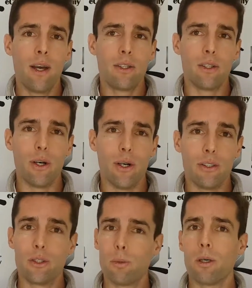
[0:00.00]
So
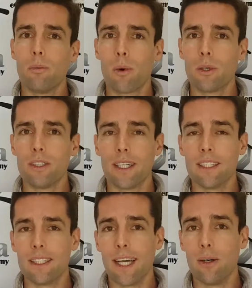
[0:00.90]
super important to
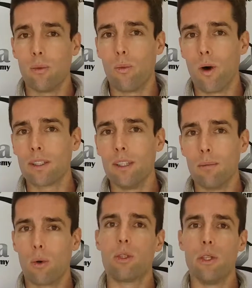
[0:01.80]
understand what
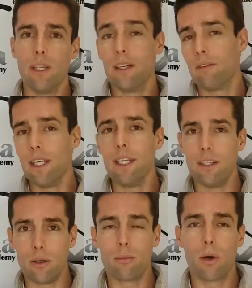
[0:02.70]
import duty, if any,
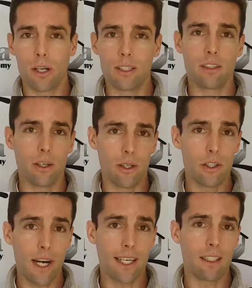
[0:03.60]
your product is going to
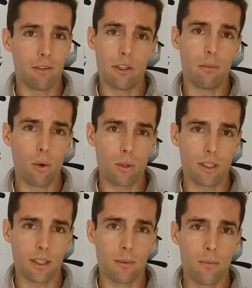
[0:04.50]
attract if you're
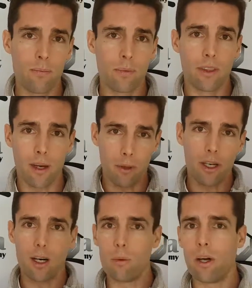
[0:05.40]
importing. Now I'm going
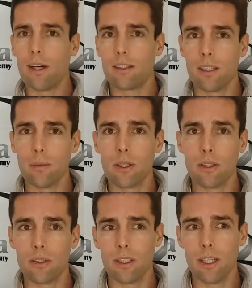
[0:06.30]
to help you out here,
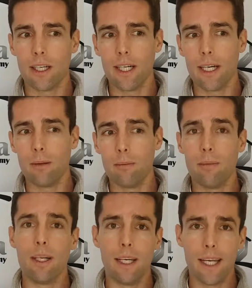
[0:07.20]
because
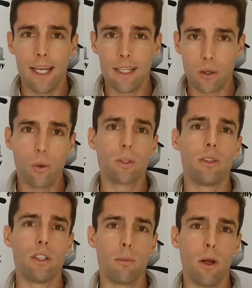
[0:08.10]
in the course
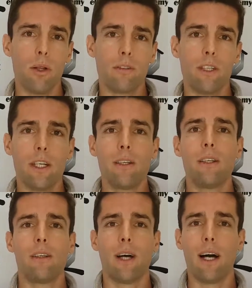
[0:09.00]
notes below this video,
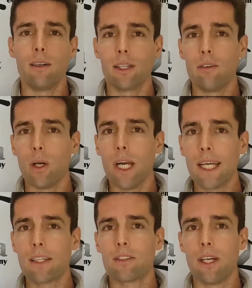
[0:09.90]
I'll give you a
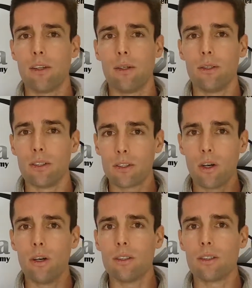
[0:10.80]
link straight through to the
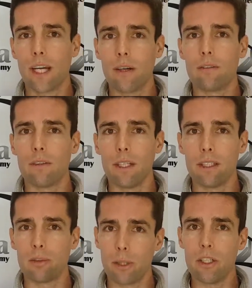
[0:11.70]
SARS tariff
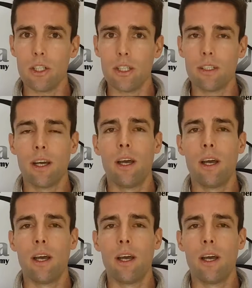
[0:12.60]
spreadsheet.